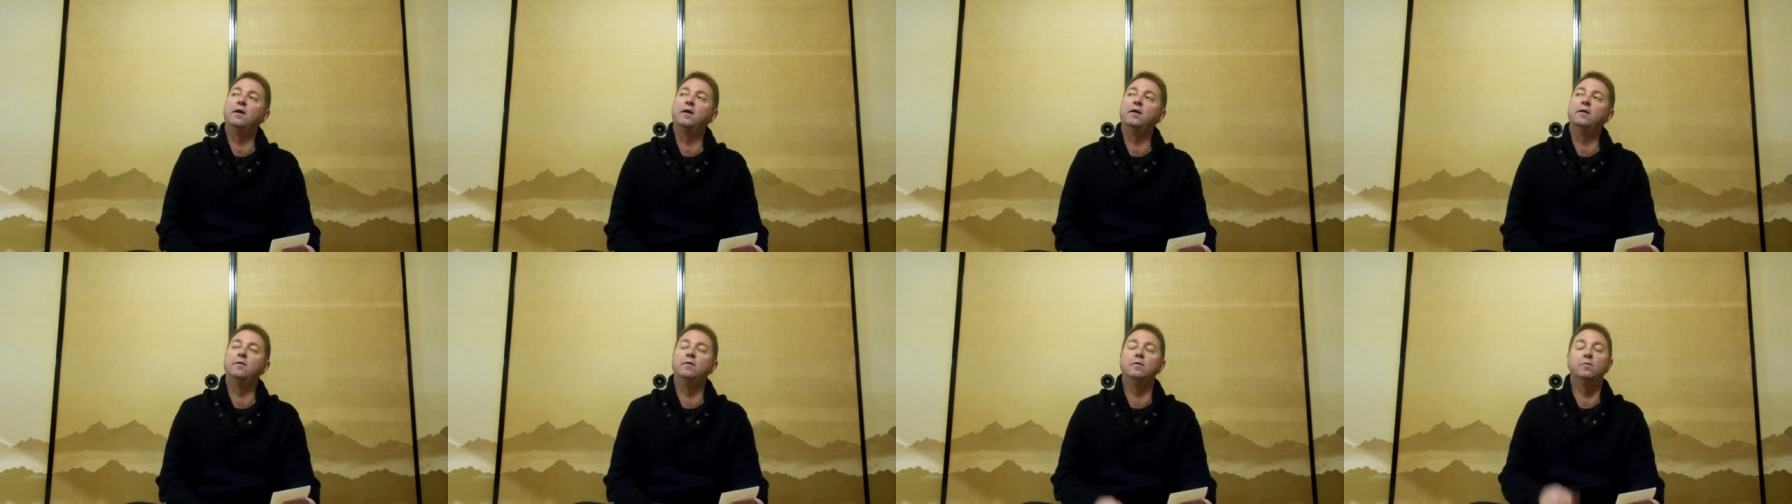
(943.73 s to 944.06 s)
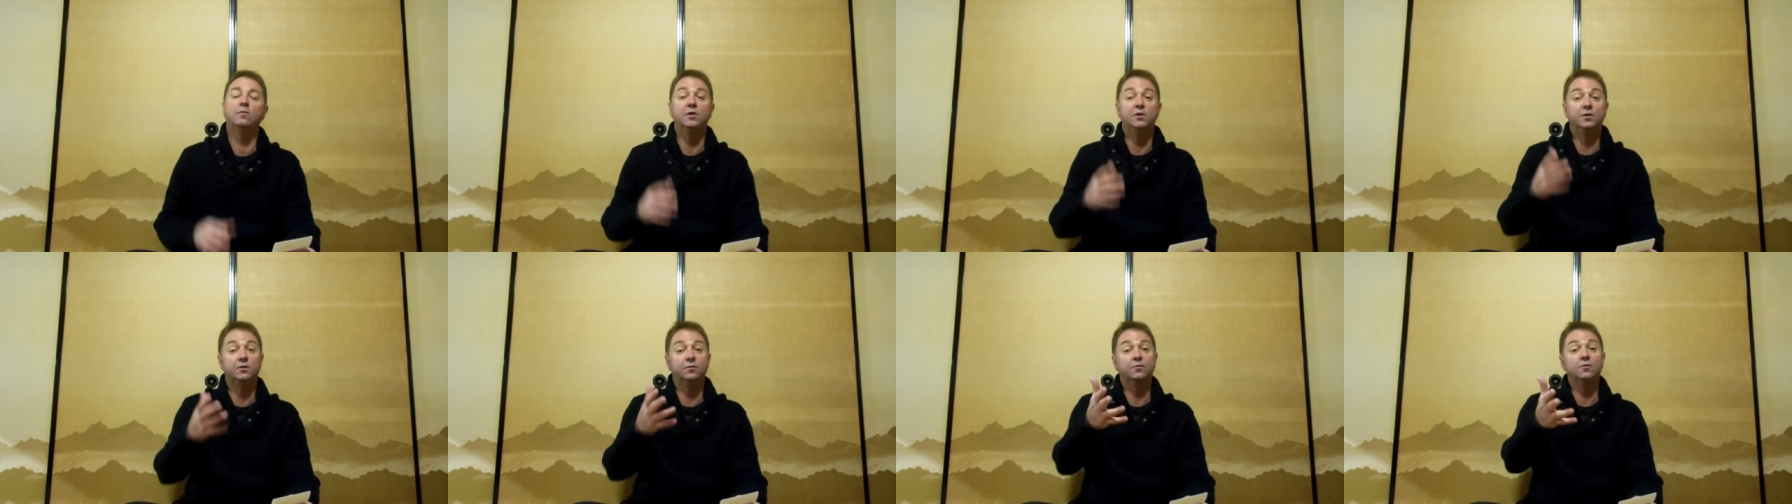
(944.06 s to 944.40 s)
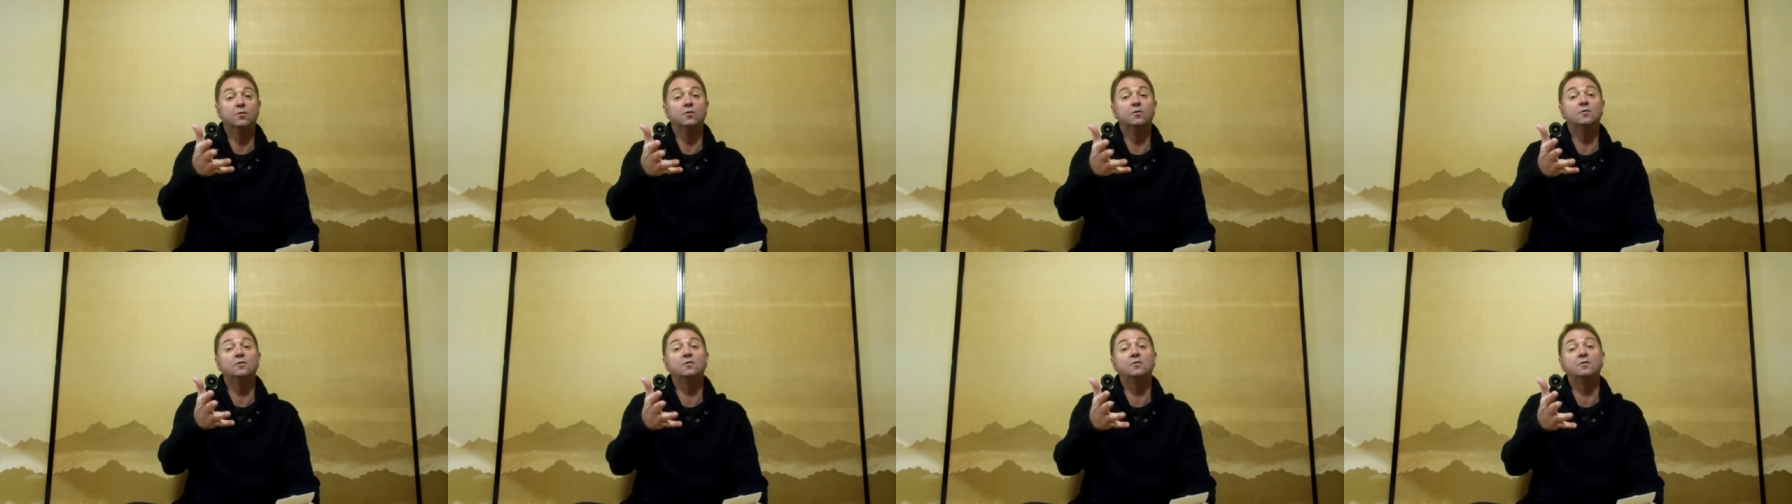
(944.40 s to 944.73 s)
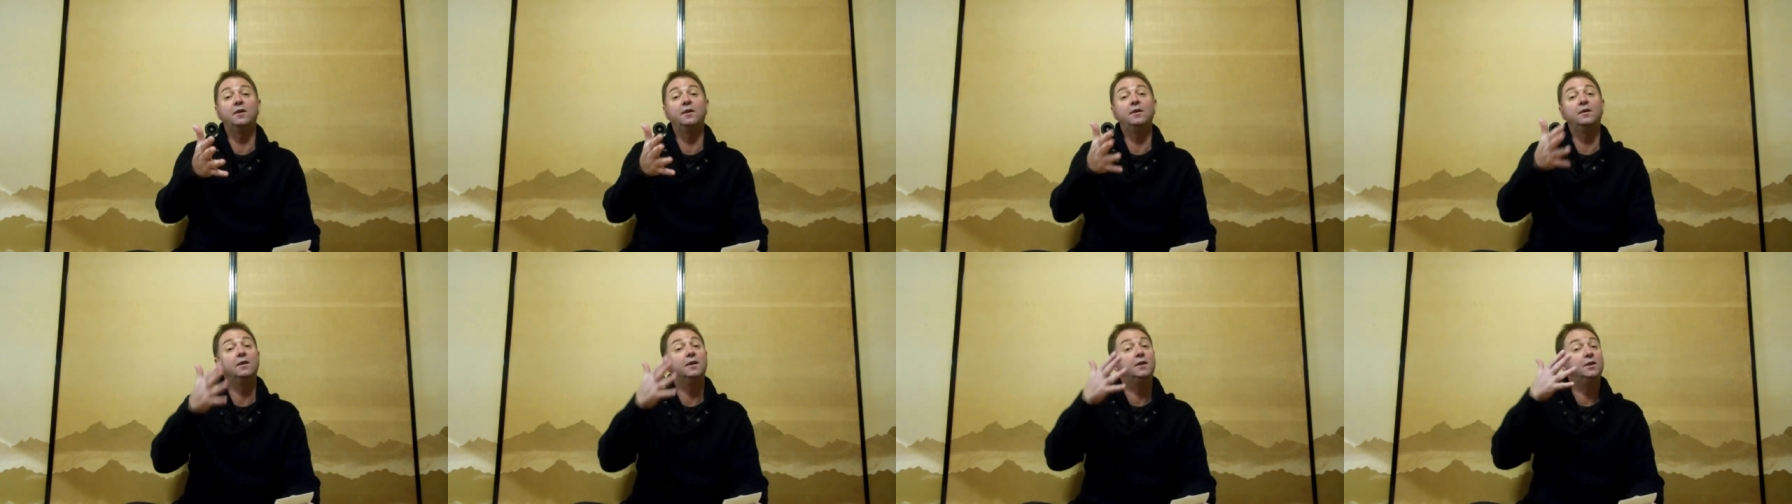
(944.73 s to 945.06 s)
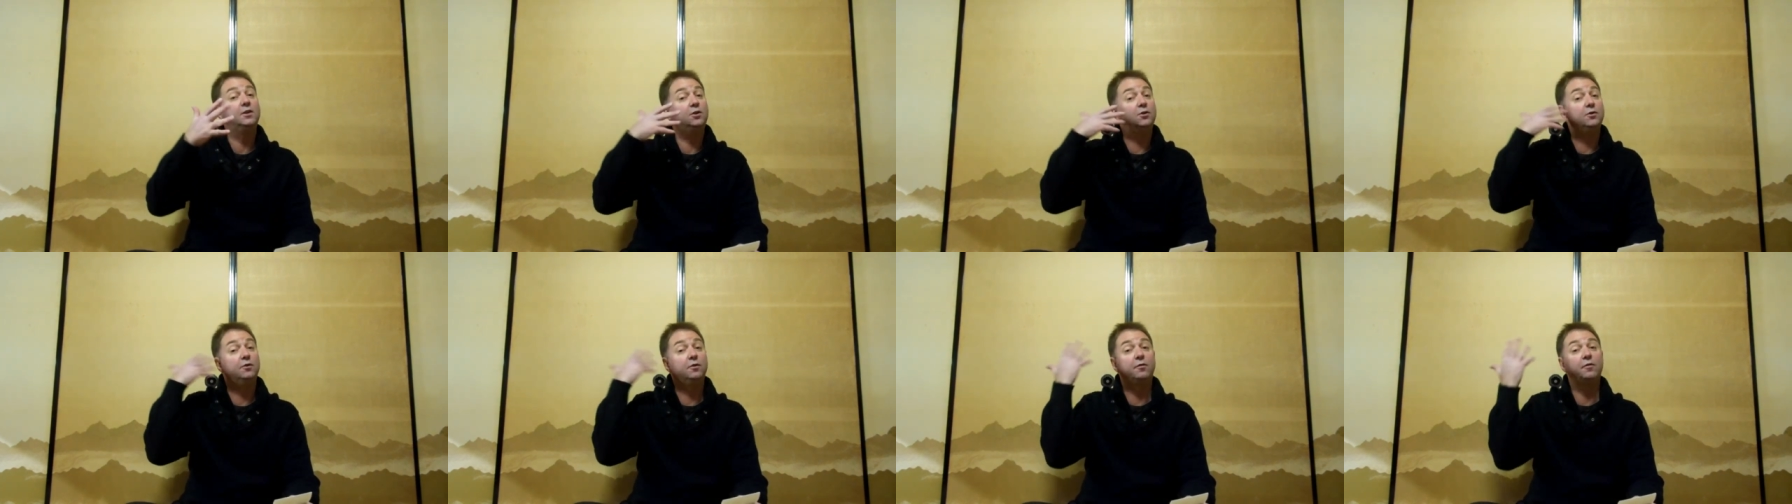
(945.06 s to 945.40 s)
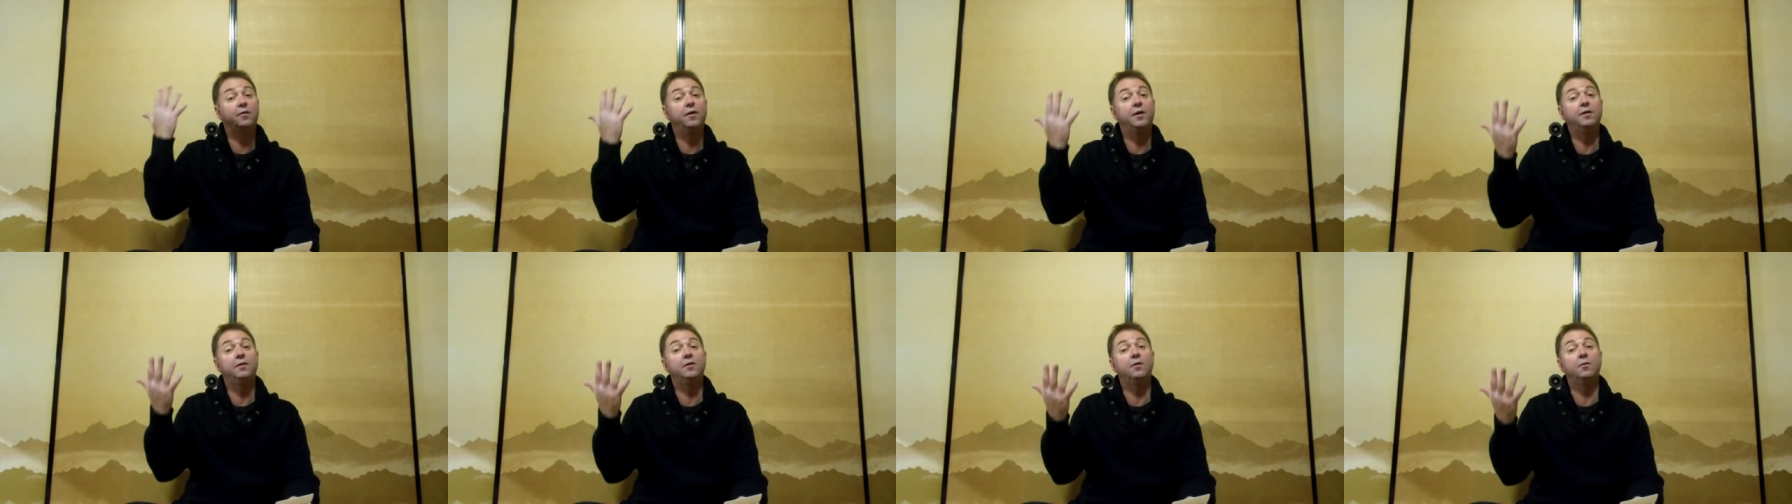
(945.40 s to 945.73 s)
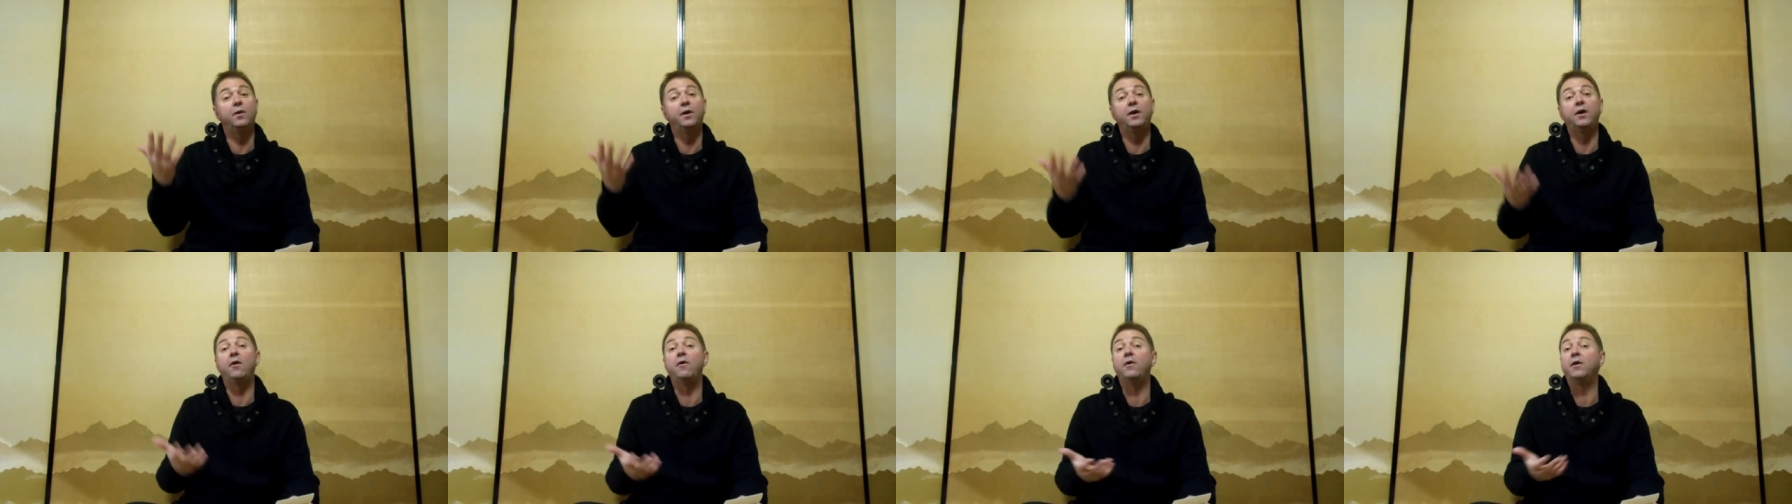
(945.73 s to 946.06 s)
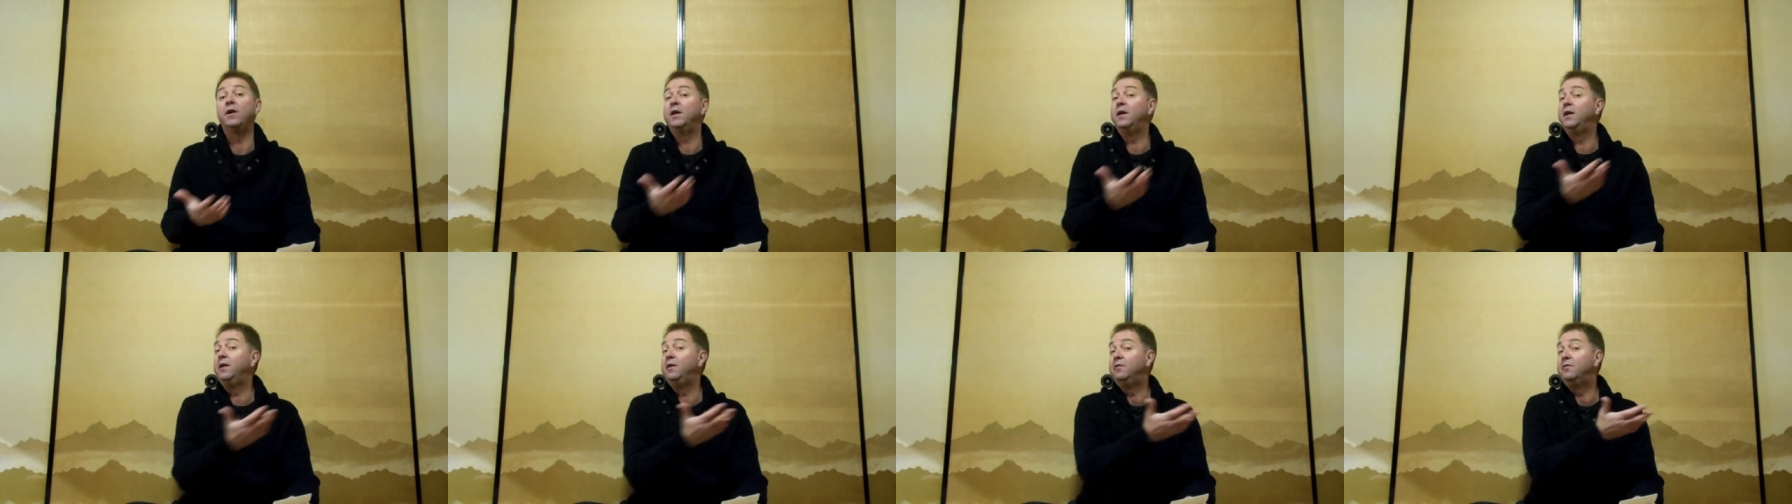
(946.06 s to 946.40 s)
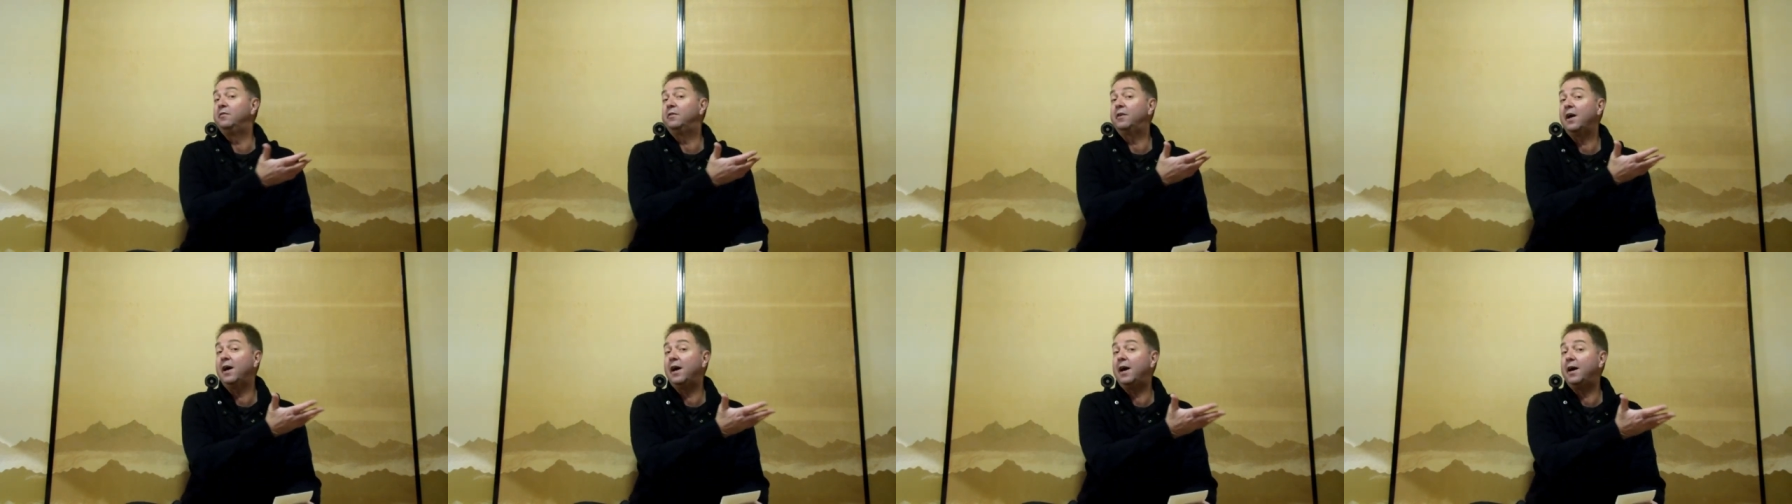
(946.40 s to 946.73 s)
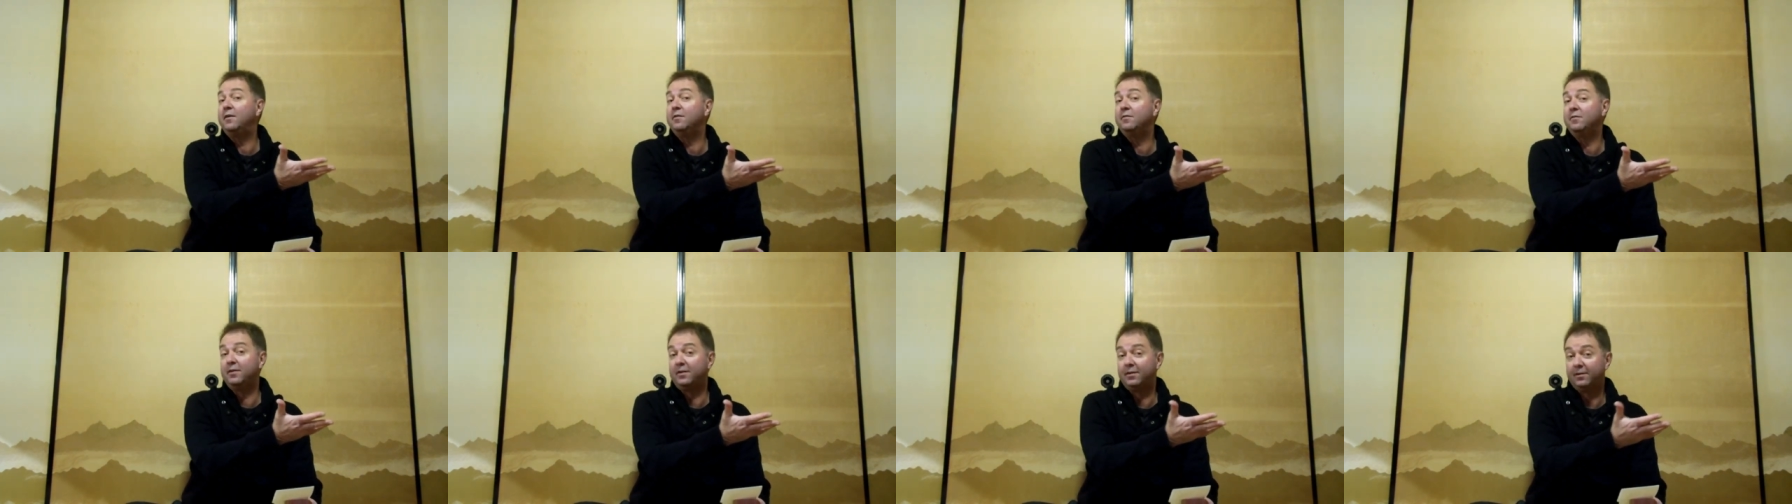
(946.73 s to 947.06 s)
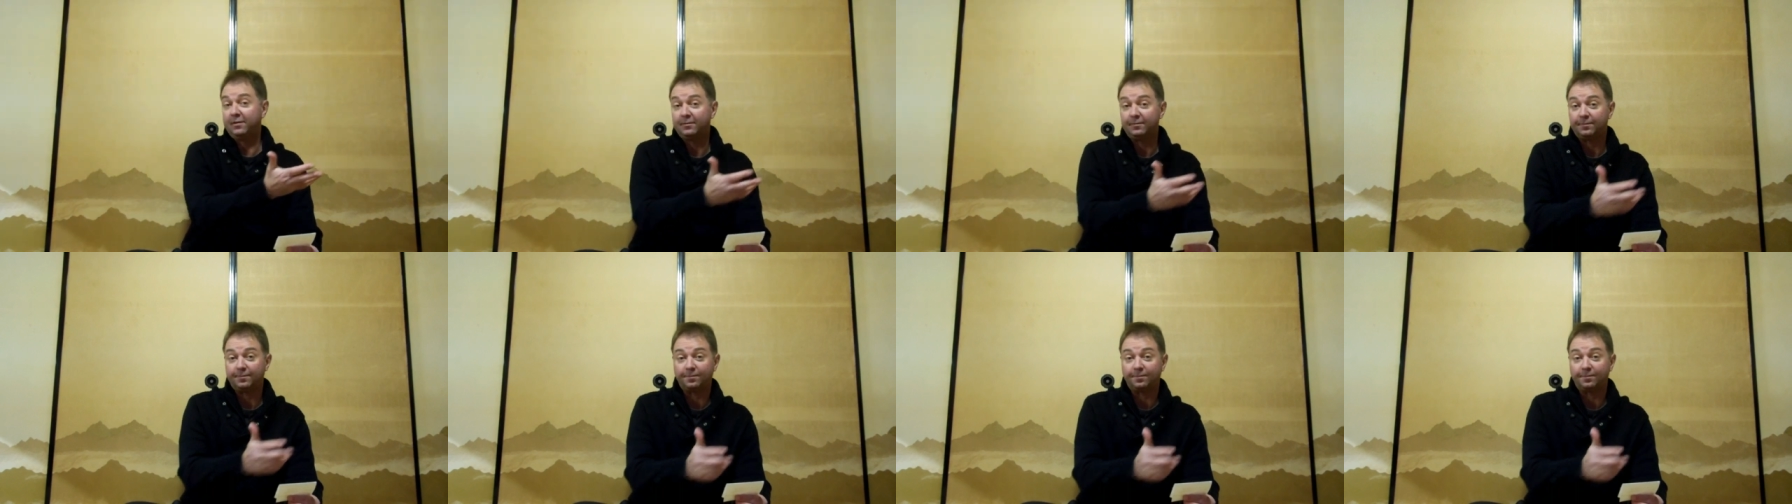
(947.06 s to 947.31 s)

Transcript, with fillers: and which of course then leads you to think that we're going in his car, doesn't it?